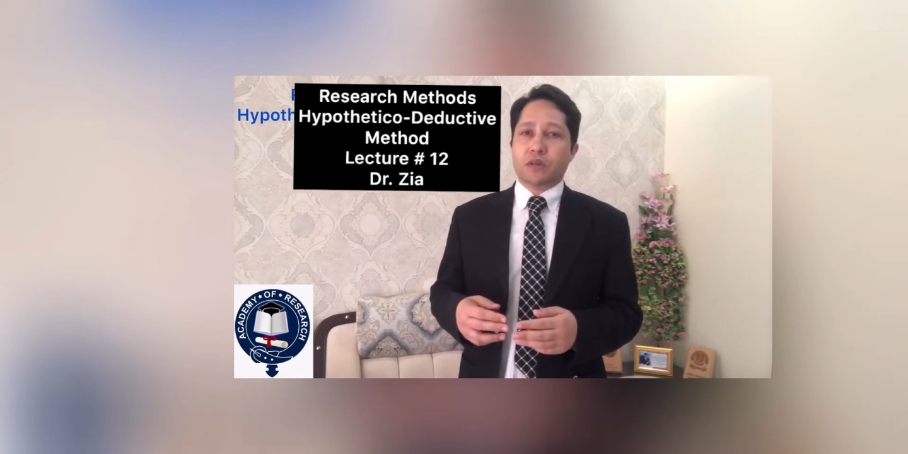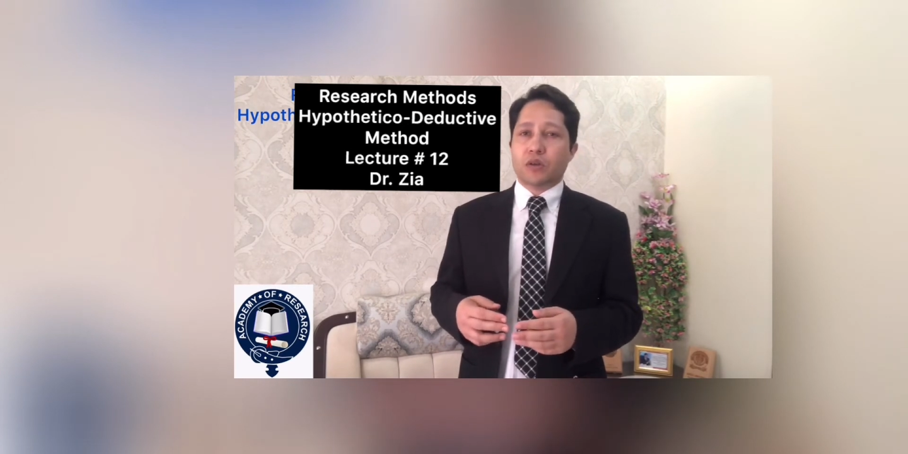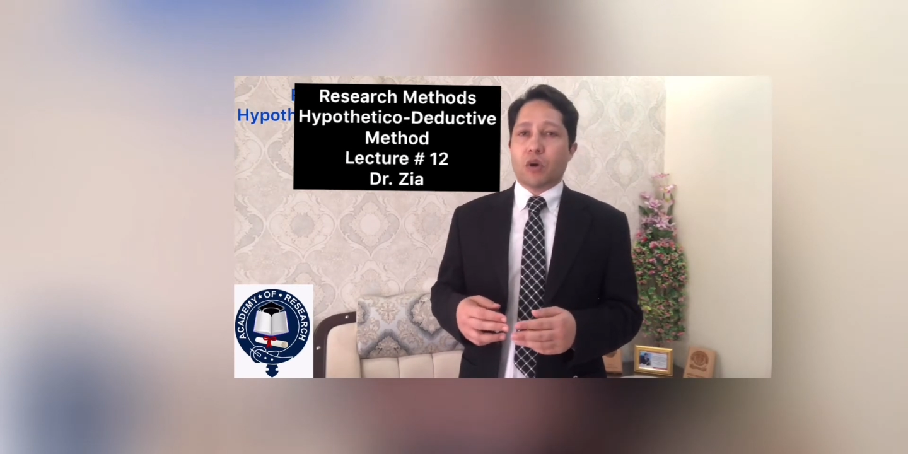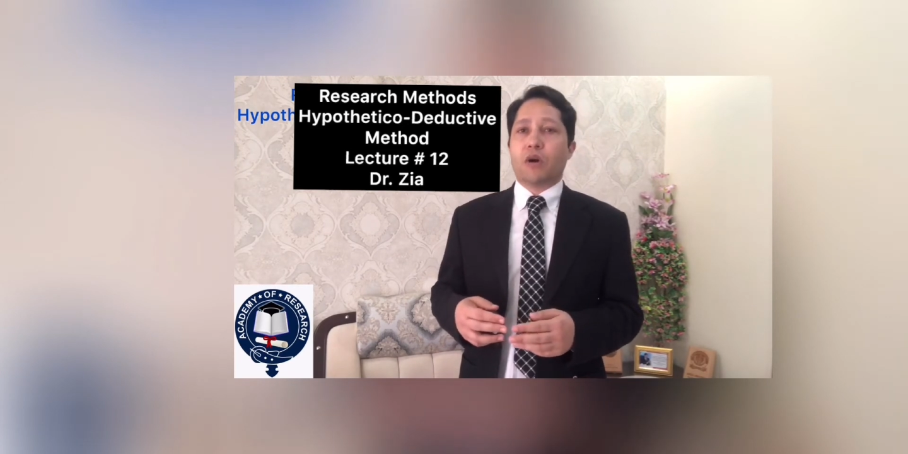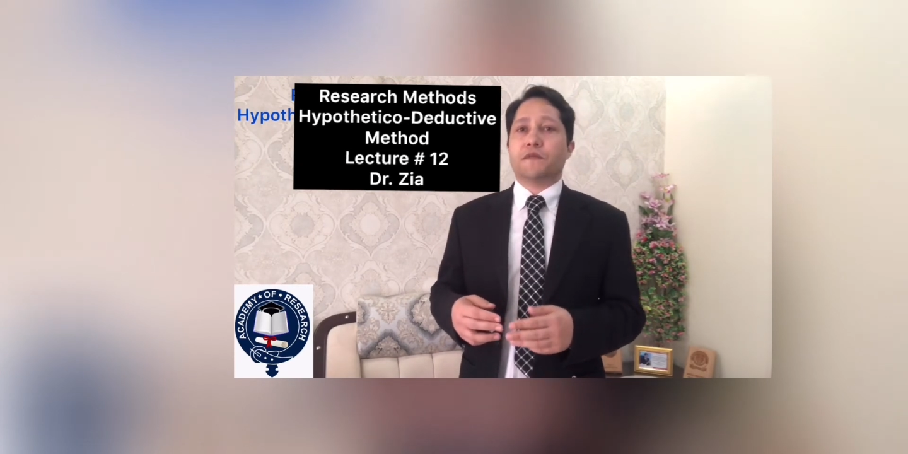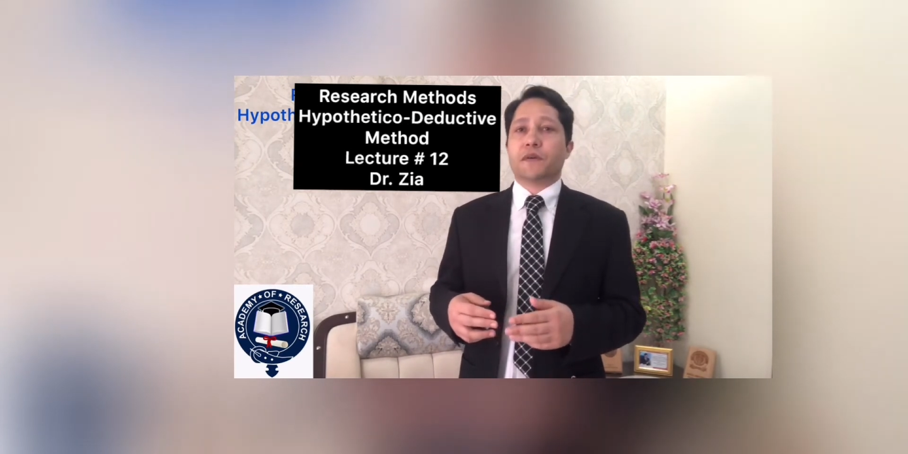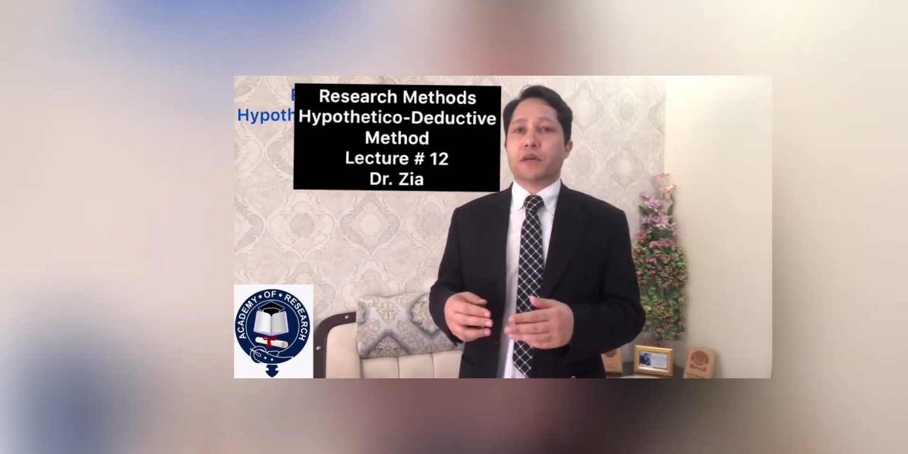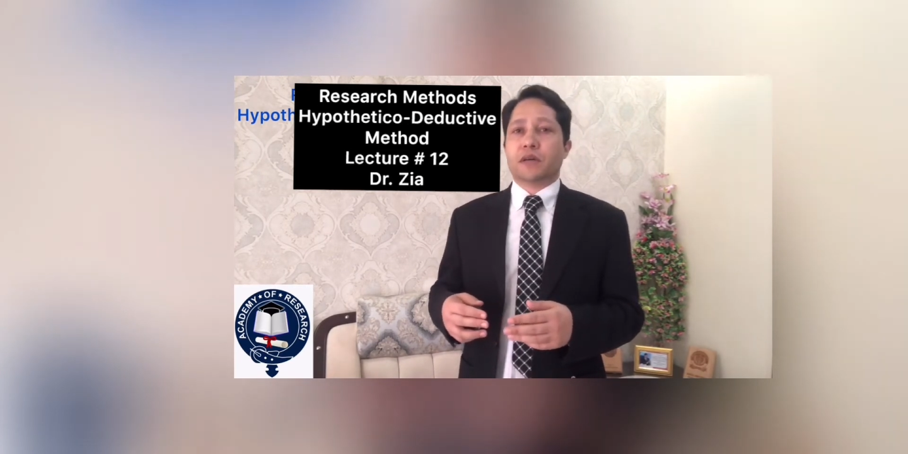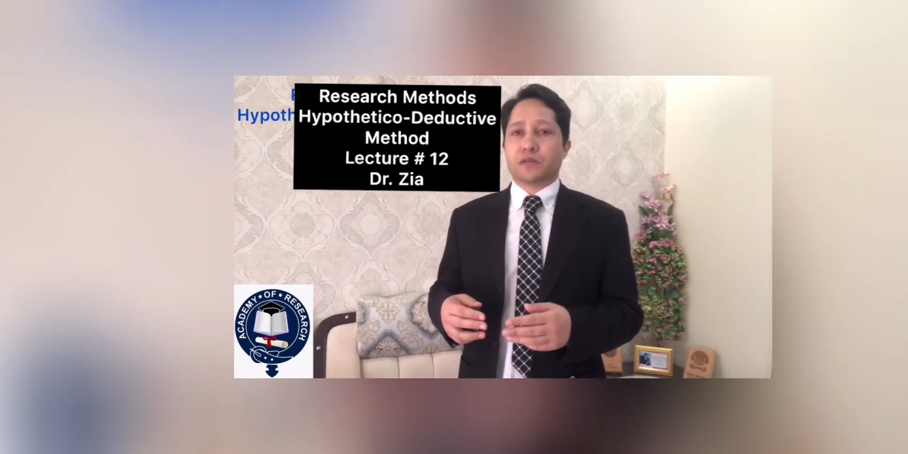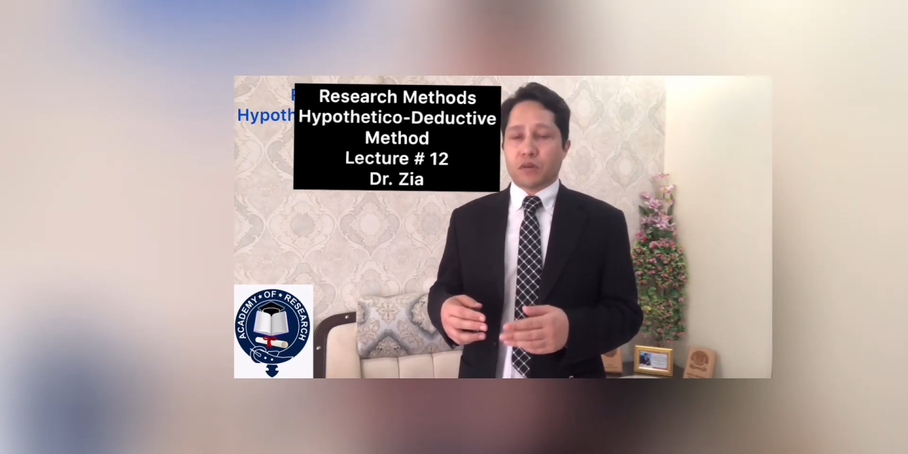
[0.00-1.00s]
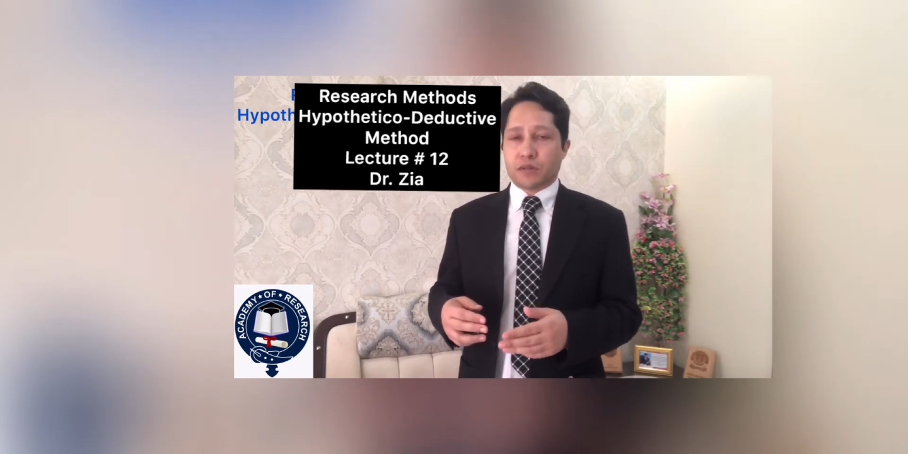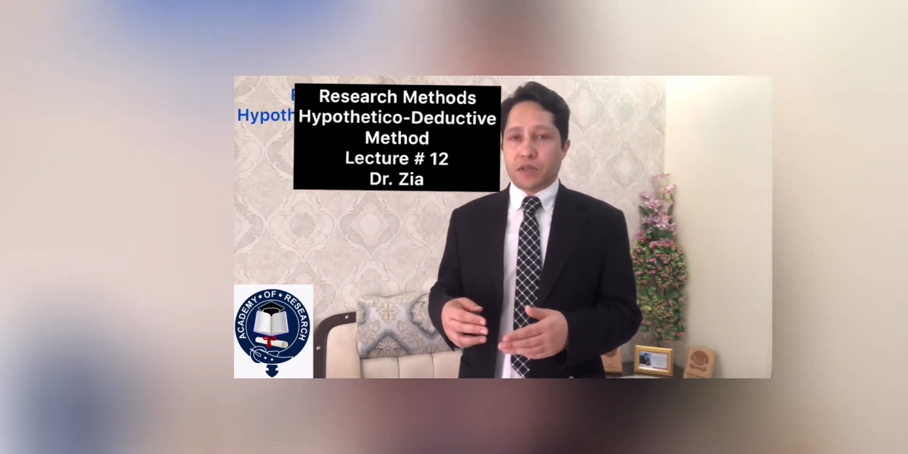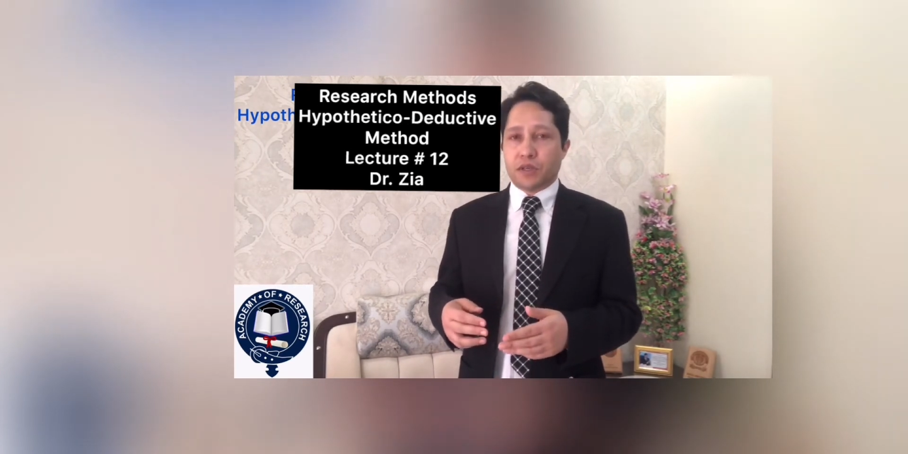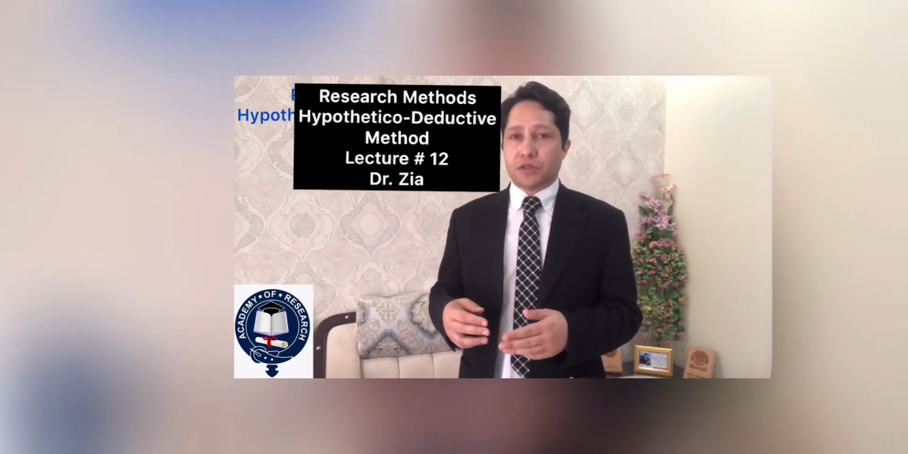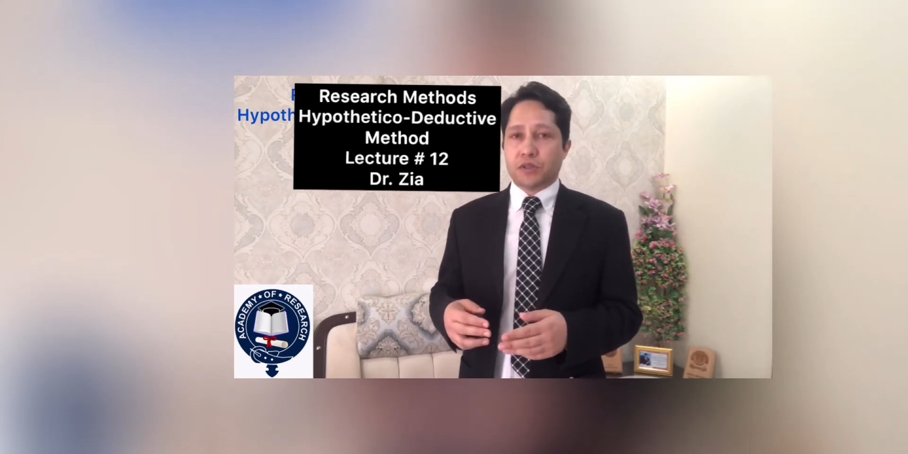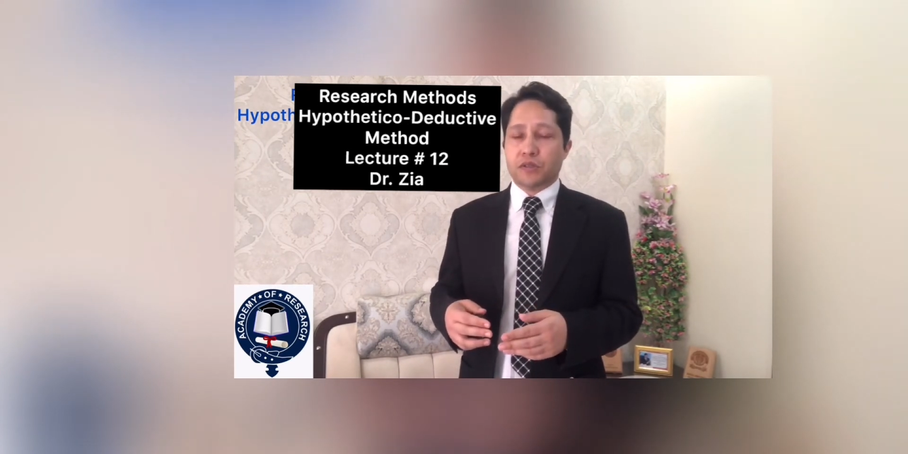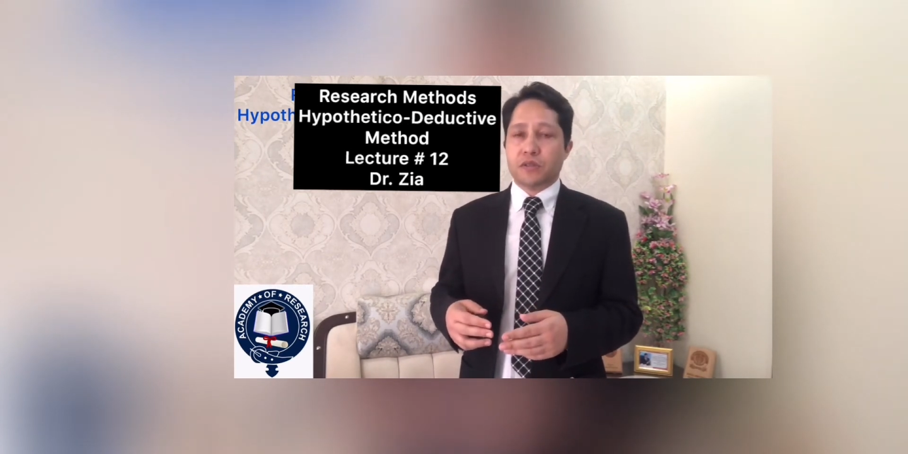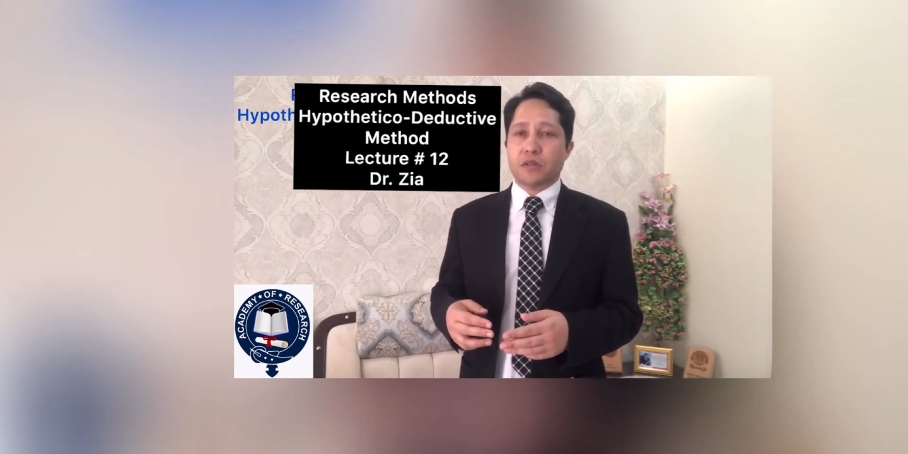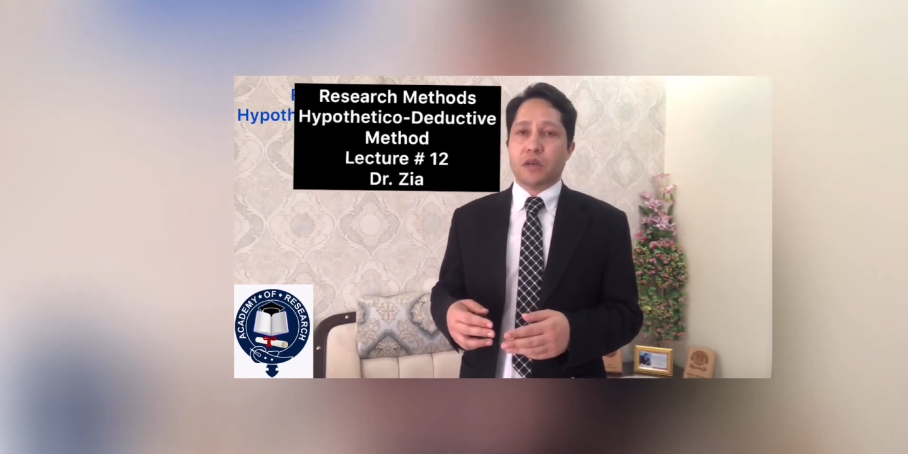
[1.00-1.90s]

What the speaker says: of associations